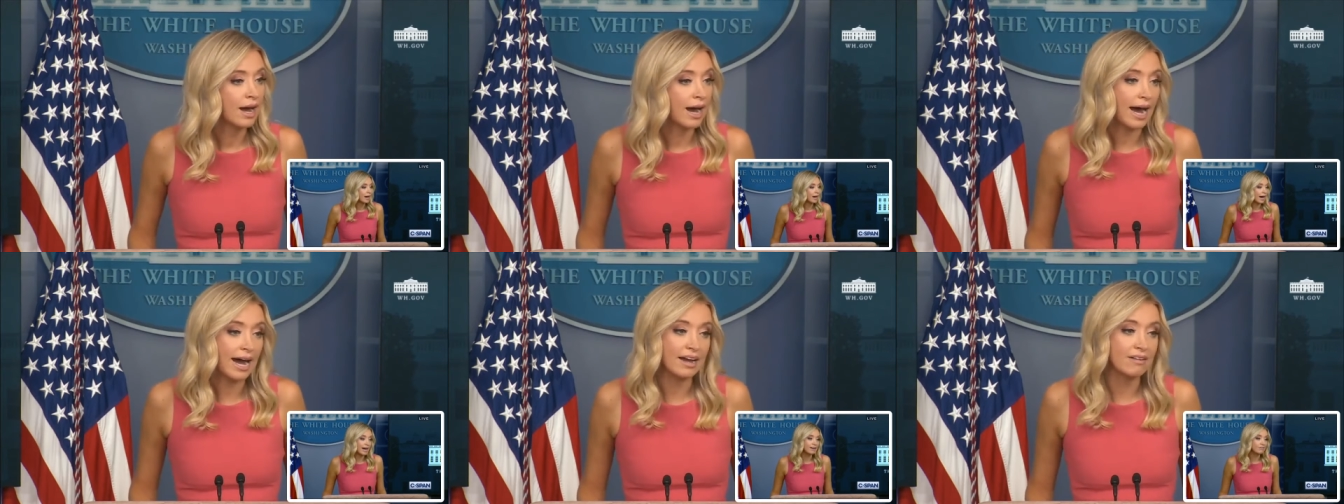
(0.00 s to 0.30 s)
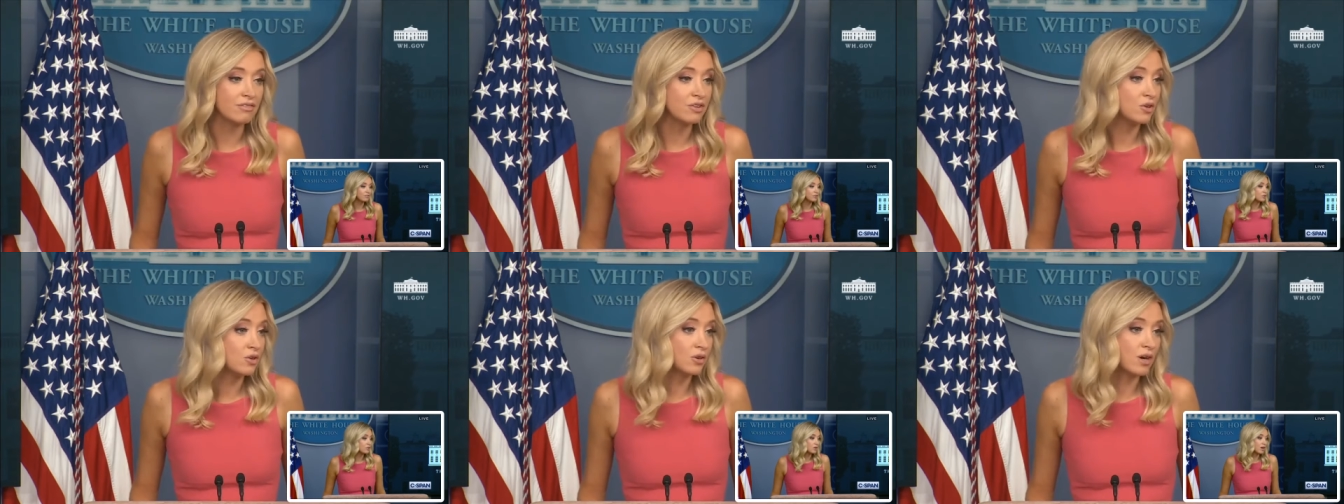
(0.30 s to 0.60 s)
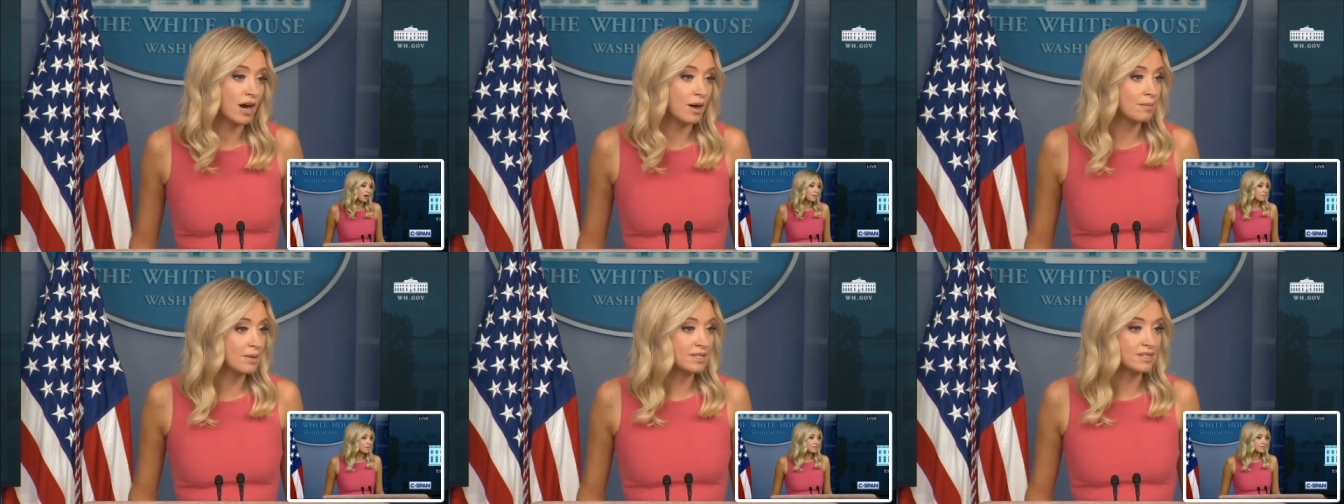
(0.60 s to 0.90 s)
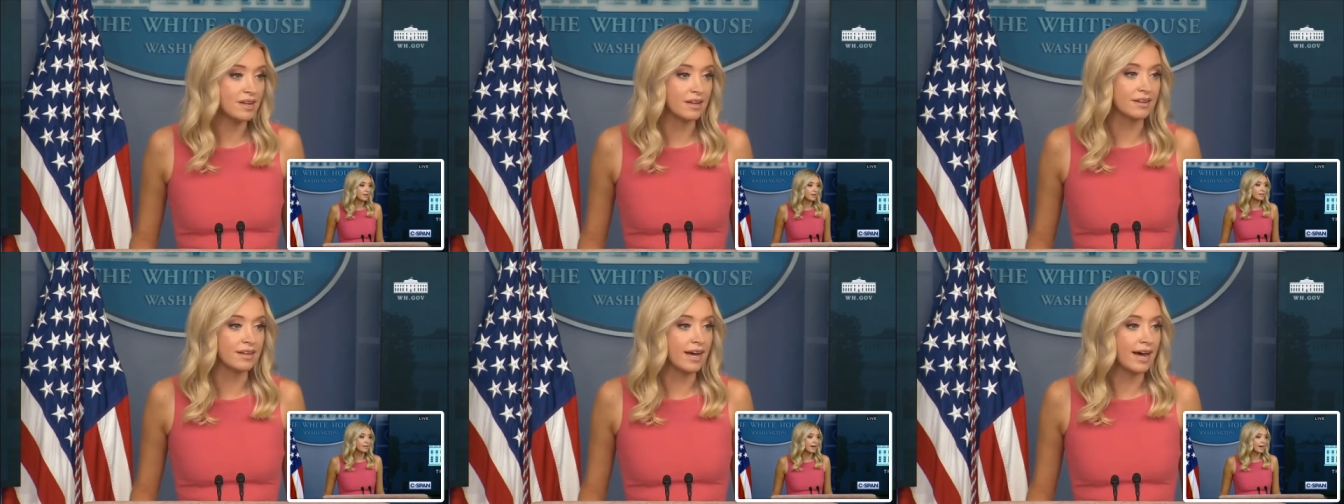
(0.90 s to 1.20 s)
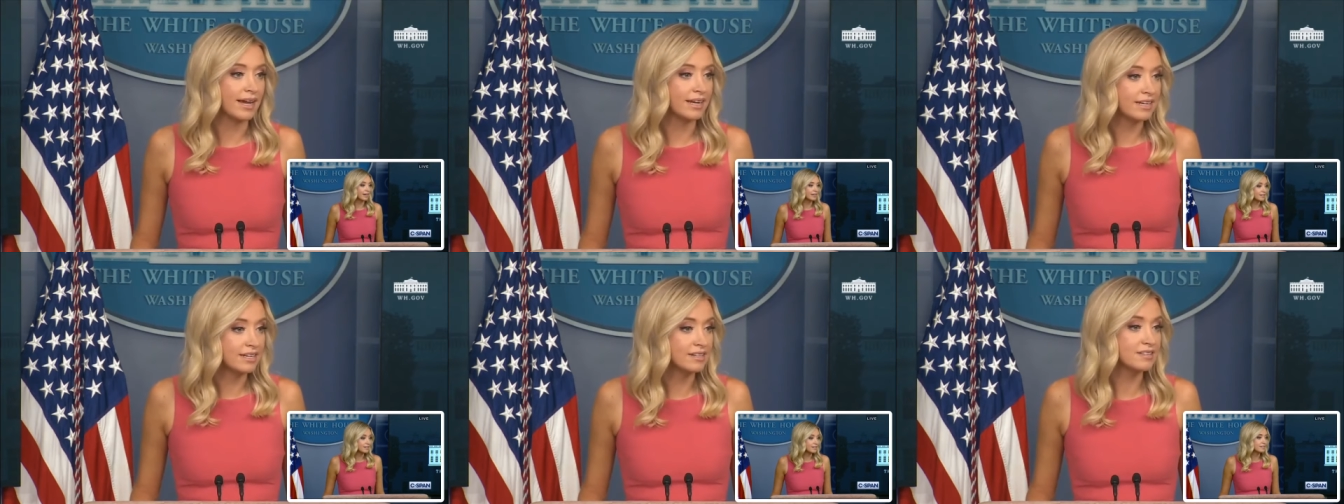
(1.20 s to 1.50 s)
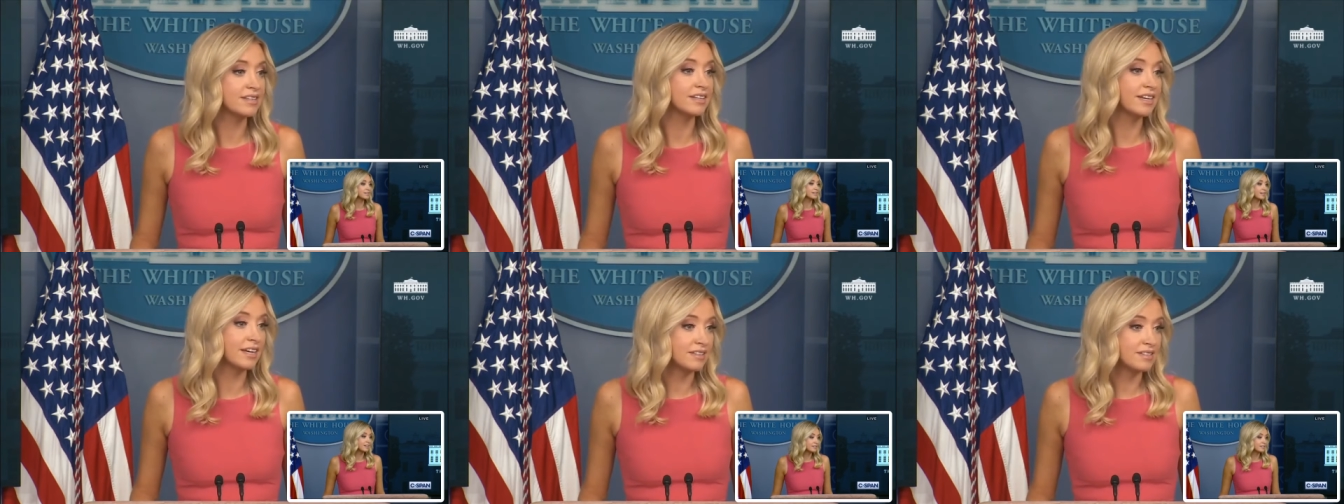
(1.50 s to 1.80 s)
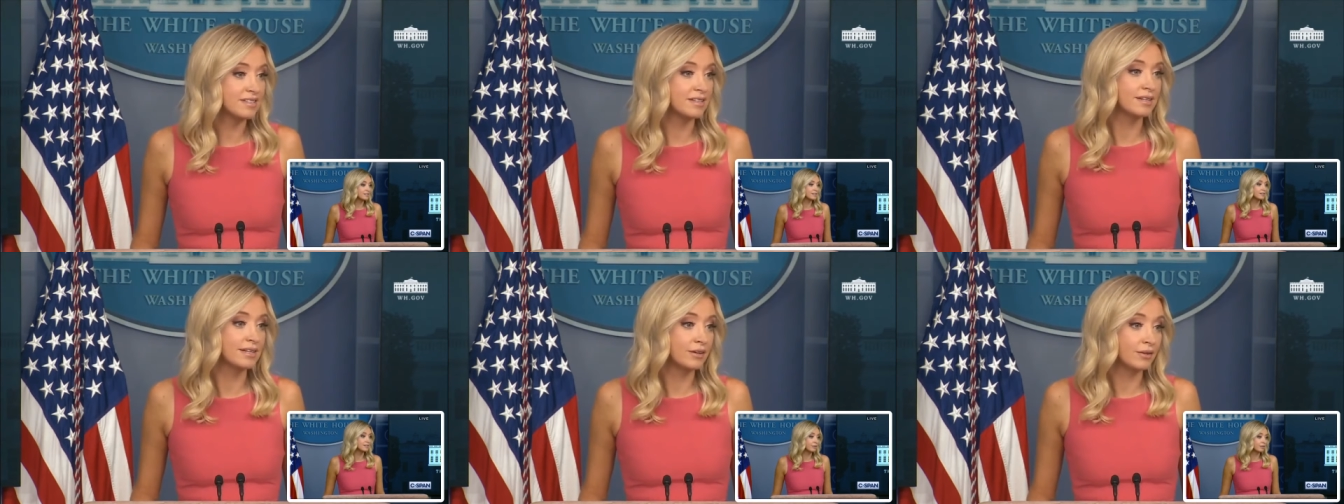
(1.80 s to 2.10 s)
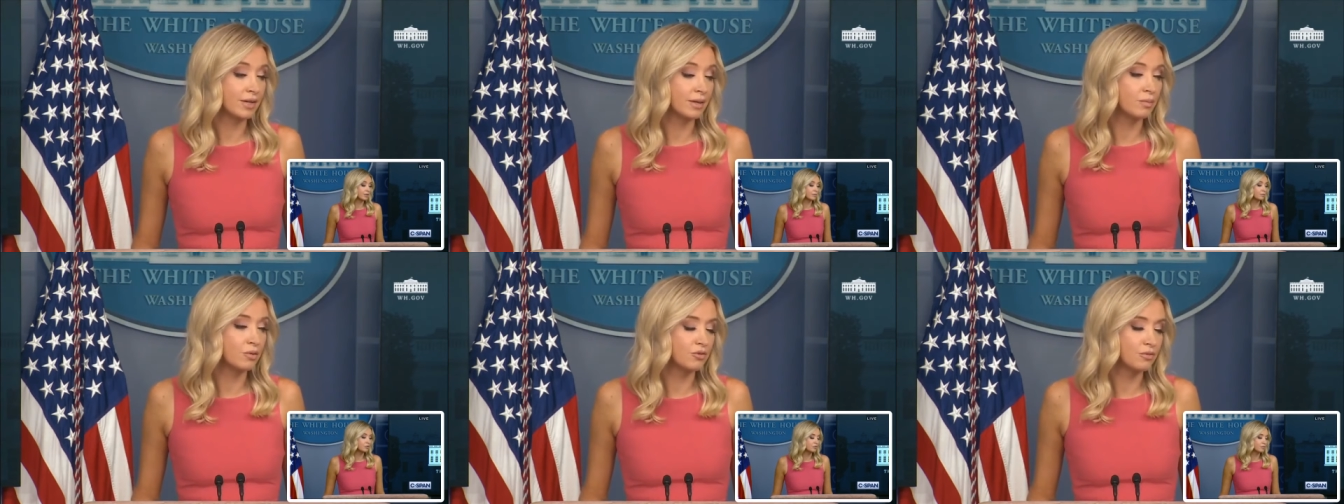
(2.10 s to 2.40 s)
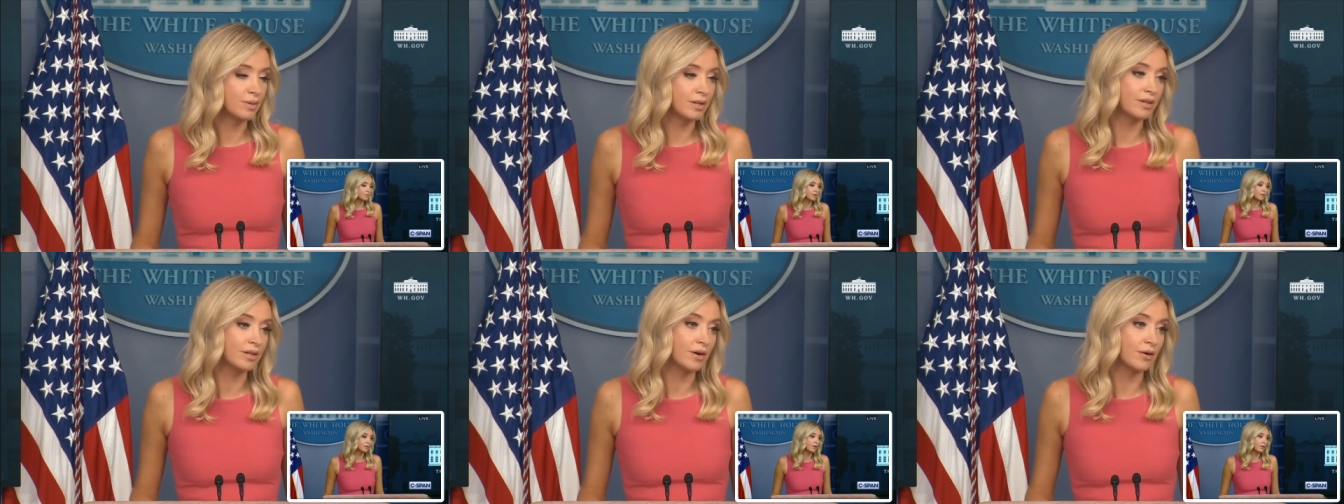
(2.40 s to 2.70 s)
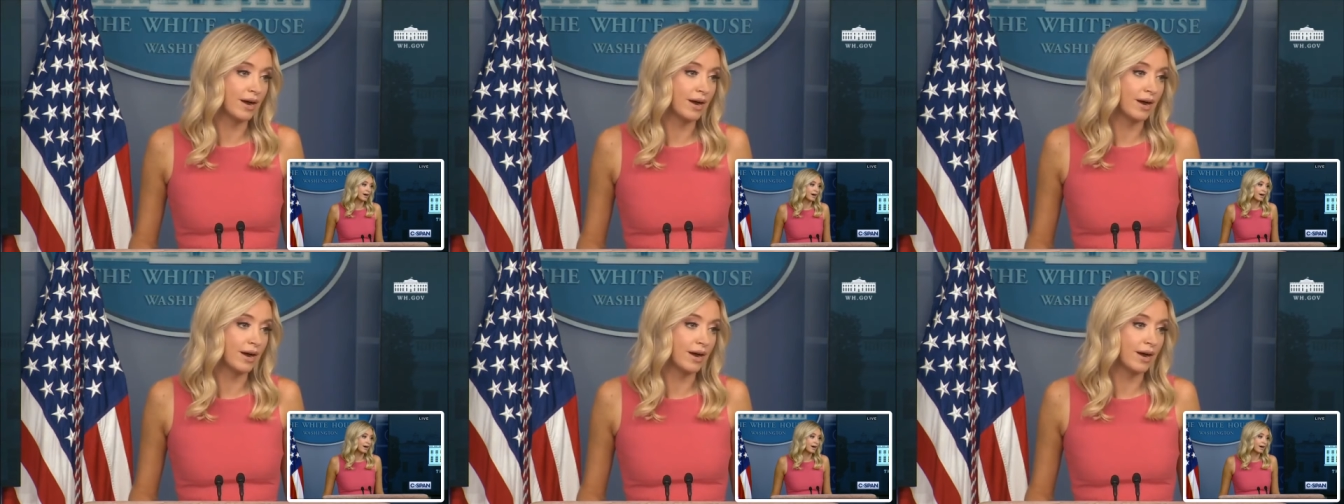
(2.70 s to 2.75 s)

I have no comments on that. He is against the kneeling movement, though,